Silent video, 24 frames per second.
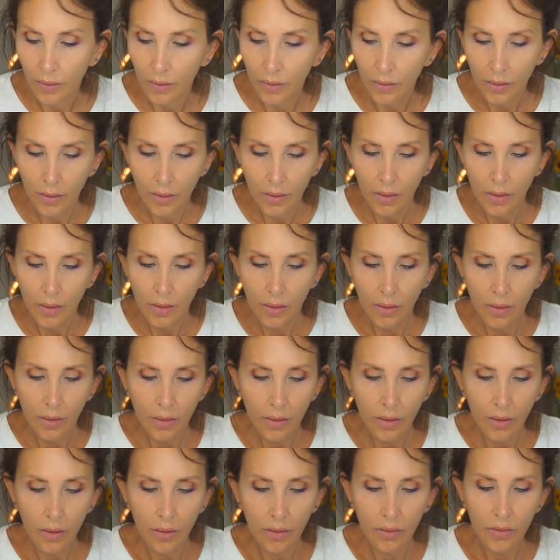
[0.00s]

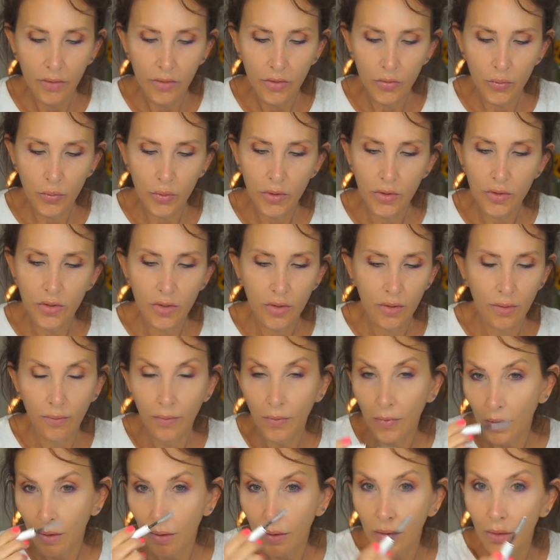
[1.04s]
Okay, let's put
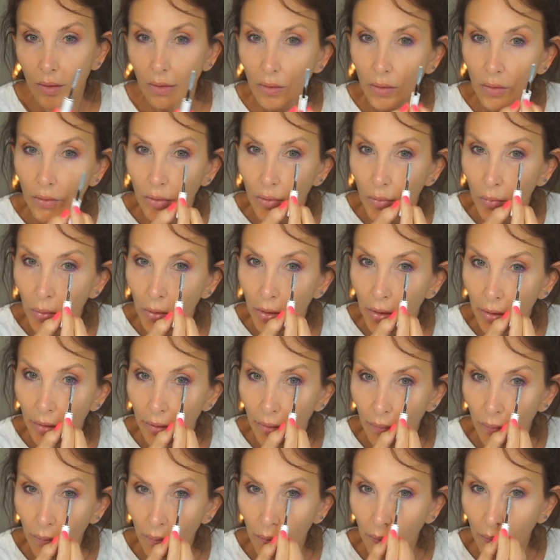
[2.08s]
some on the
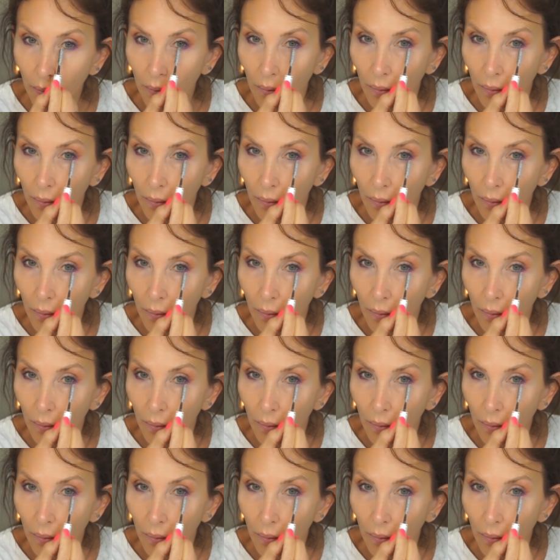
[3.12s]
bottom.